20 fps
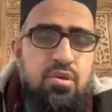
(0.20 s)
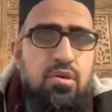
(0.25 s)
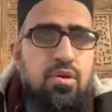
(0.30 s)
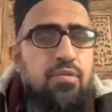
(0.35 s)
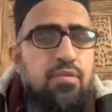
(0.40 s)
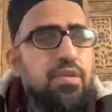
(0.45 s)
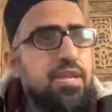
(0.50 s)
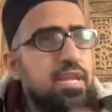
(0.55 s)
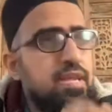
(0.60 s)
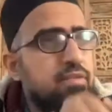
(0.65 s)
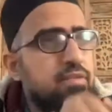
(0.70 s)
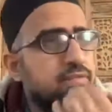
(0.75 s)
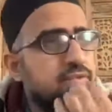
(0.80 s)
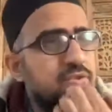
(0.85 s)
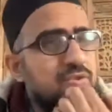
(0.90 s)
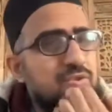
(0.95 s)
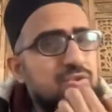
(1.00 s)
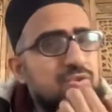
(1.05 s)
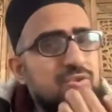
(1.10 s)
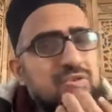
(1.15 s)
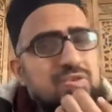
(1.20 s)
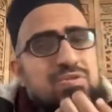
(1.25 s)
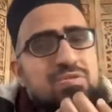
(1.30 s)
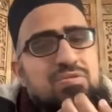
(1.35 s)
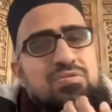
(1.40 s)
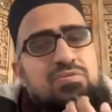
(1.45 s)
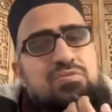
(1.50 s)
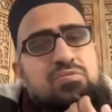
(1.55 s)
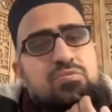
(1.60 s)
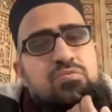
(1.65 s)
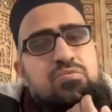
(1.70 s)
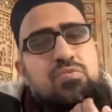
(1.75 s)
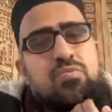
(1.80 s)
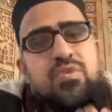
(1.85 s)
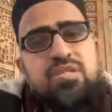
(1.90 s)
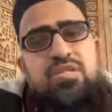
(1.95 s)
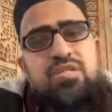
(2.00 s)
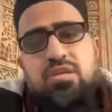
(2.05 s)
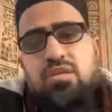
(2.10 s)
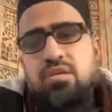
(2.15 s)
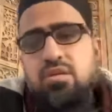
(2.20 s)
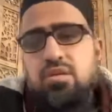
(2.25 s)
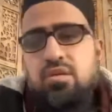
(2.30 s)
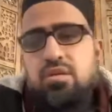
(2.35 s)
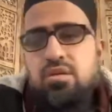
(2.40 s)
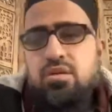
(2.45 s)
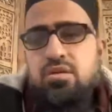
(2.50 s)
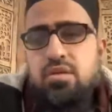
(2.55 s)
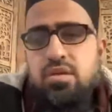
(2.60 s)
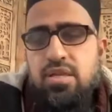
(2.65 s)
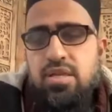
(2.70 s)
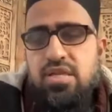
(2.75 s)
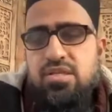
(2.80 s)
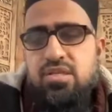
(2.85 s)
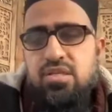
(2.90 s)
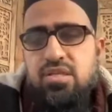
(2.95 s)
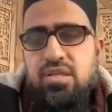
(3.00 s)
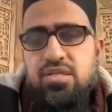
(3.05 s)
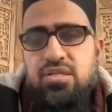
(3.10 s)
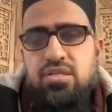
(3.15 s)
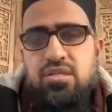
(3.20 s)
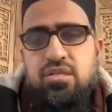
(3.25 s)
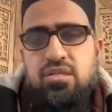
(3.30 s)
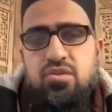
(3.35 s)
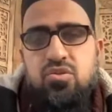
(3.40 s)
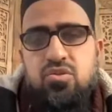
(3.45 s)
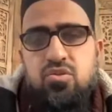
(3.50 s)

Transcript: and the 11th juz. We missed a lesson yesterday,